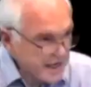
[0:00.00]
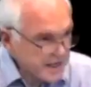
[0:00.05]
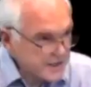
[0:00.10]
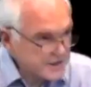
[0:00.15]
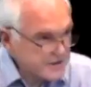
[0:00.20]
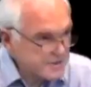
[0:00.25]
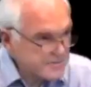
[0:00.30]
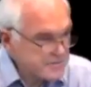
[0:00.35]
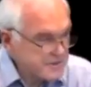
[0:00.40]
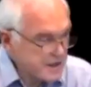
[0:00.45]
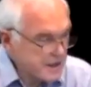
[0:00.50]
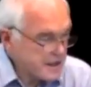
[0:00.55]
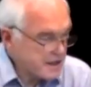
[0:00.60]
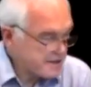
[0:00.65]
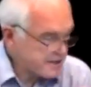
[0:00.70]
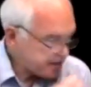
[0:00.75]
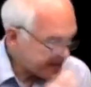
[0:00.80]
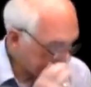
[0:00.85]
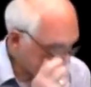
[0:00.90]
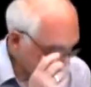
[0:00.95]
at that excerpt
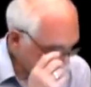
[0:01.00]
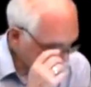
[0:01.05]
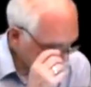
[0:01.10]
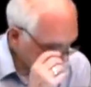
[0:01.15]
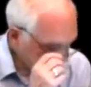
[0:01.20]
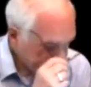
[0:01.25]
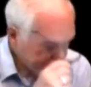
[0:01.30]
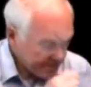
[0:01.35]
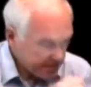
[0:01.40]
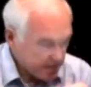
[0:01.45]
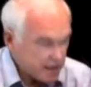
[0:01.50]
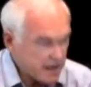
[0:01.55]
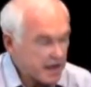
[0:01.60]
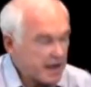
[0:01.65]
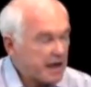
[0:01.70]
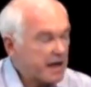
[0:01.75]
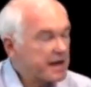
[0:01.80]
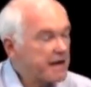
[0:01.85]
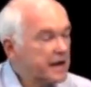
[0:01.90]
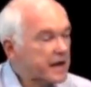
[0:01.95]

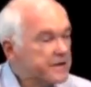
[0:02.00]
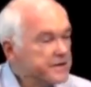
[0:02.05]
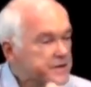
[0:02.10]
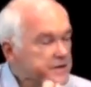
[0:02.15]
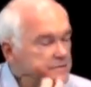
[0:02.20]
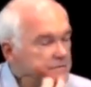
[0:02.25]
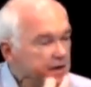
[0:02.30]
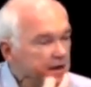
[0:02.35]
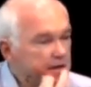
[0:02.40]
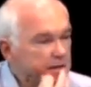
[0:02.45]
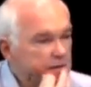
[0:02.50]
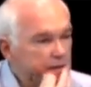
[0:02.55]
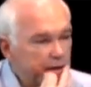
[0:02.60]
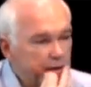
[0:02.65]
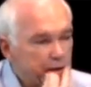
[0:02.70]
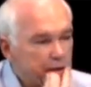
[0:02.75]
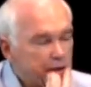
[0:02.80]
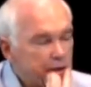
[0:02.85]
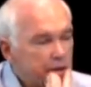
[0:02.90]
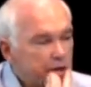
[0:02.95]
I handed out to you, that
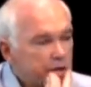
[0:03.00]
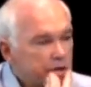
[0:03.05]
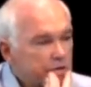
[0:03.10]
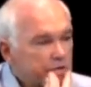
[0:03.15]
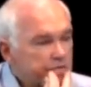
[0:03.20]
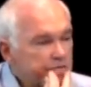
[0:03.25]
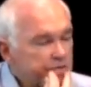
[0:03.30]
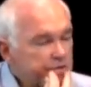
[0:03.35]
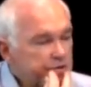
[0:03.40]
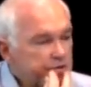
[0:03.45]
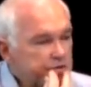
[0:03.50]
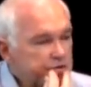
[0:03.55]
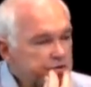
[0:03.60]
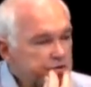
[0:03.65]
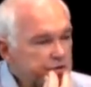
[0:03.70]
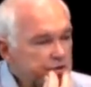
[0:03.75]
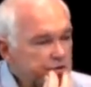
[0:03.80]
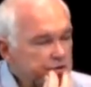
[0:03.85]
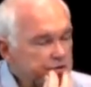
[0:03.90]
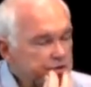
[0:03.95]
you'll
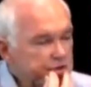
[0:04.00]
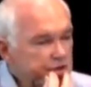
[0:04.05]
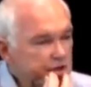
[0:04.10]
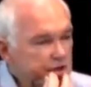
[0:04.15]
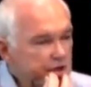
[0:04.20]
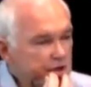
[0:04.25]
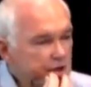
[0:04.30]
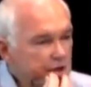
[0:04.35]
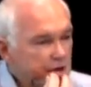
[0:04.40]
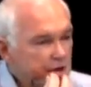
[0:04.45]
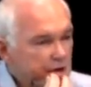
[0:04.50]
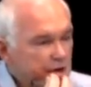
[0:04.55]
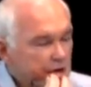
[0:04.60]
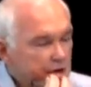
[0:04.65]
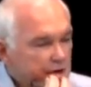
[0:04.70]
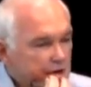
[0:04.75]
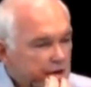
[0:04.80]
see